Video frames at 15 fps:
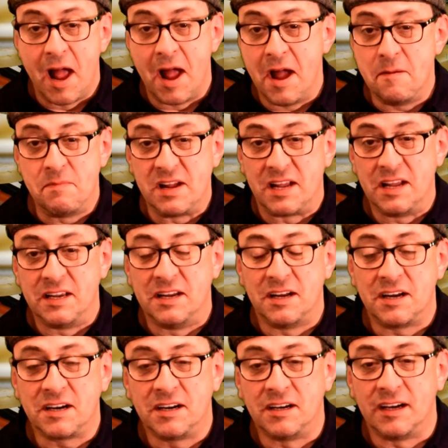a
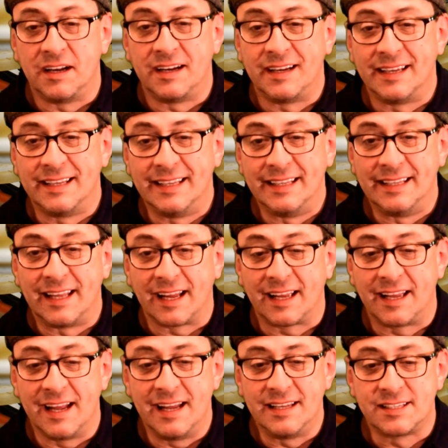beginner in that
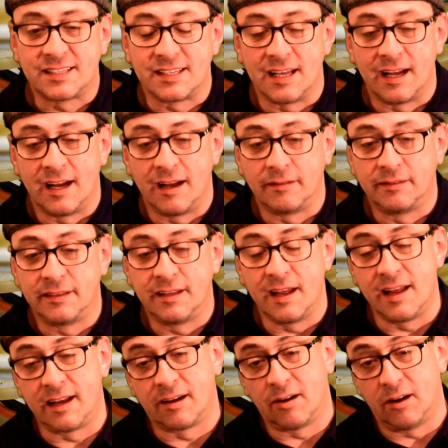case.
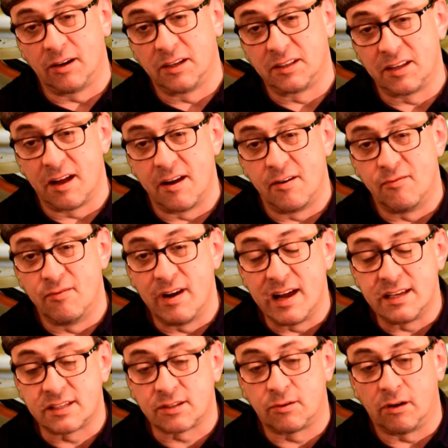They call it a
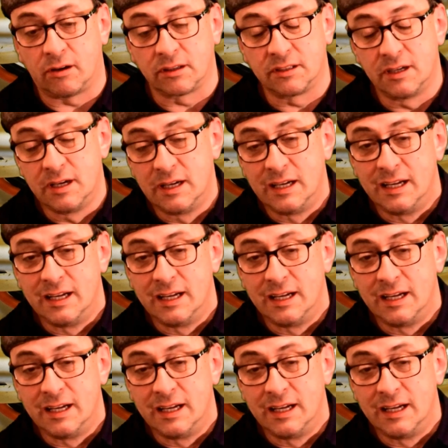race quad.